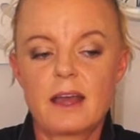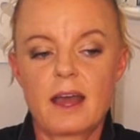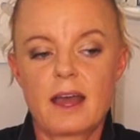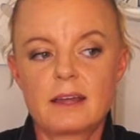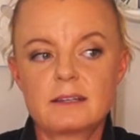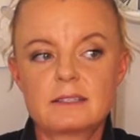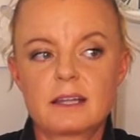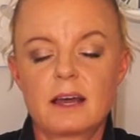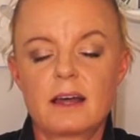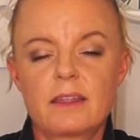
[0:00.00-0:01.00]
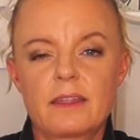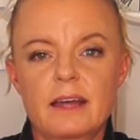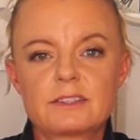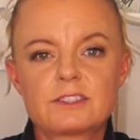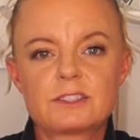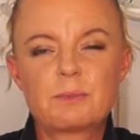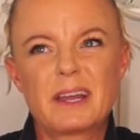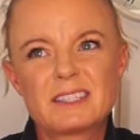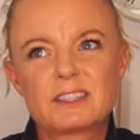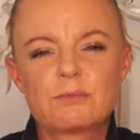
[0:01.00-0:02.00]
and that's just
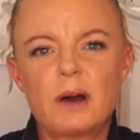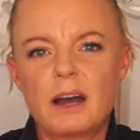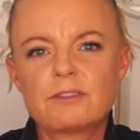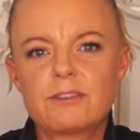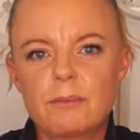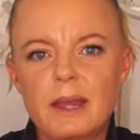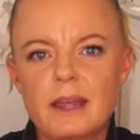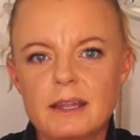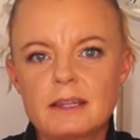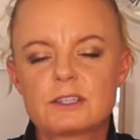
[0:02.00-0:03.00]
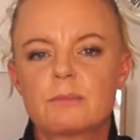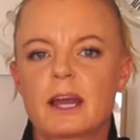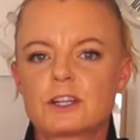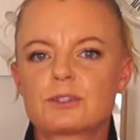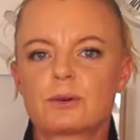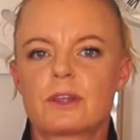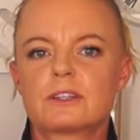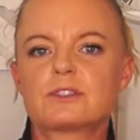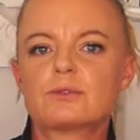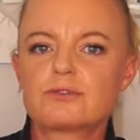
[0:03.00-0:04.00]
peace of mind for me to make sure they're
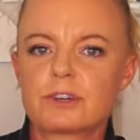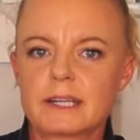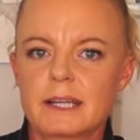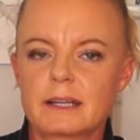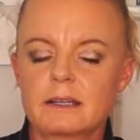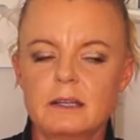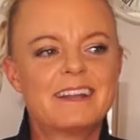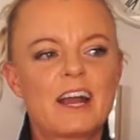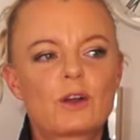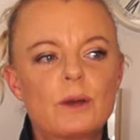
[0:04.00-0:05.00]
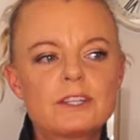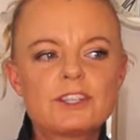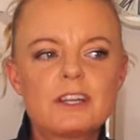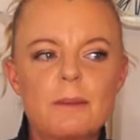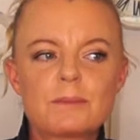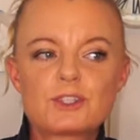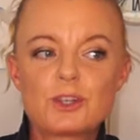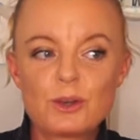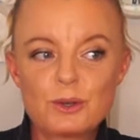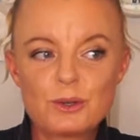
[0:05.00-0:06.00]
still drinking. Now, question number
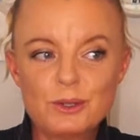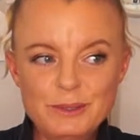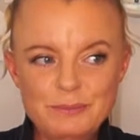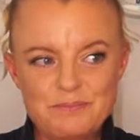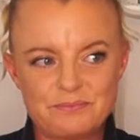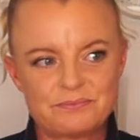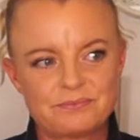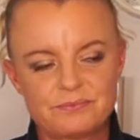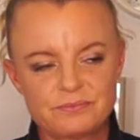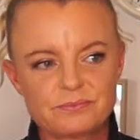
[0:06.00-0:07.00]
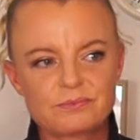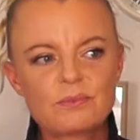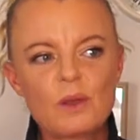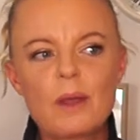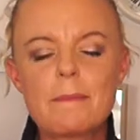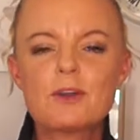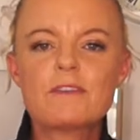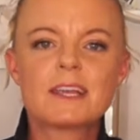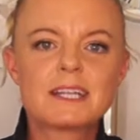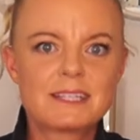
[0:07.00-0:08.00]
2, we're
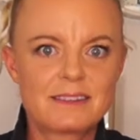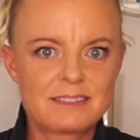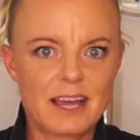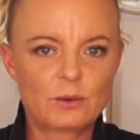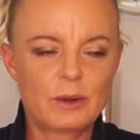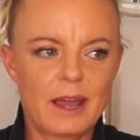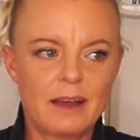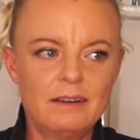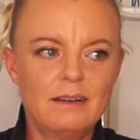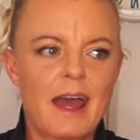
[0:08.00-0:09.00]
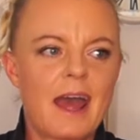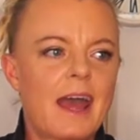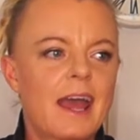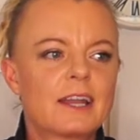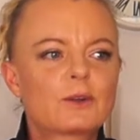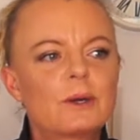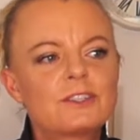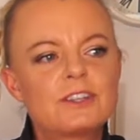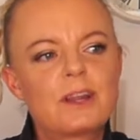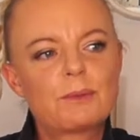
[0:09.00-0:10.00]
moving into the saddle now, and
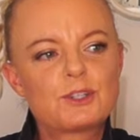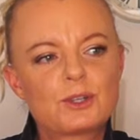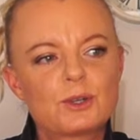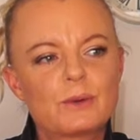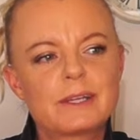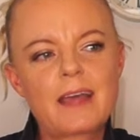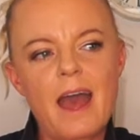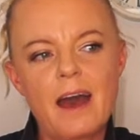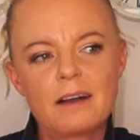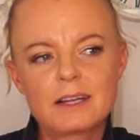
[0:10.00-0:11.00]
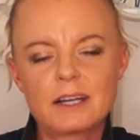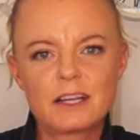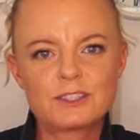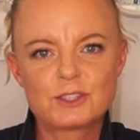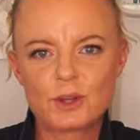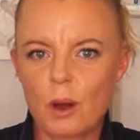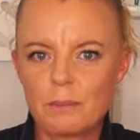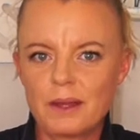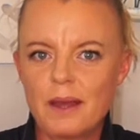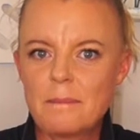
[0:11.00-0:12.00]
question number 2 is, how can I
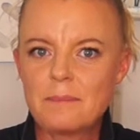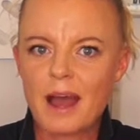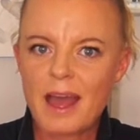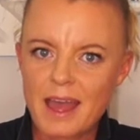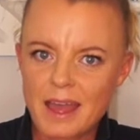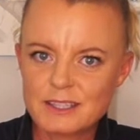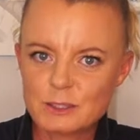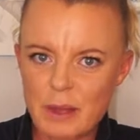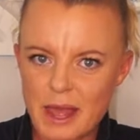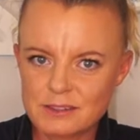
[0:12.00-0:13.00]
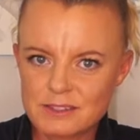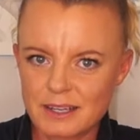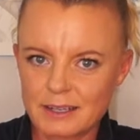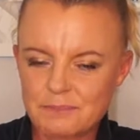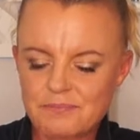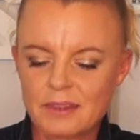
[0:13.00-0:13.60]
stop my hands bouncing?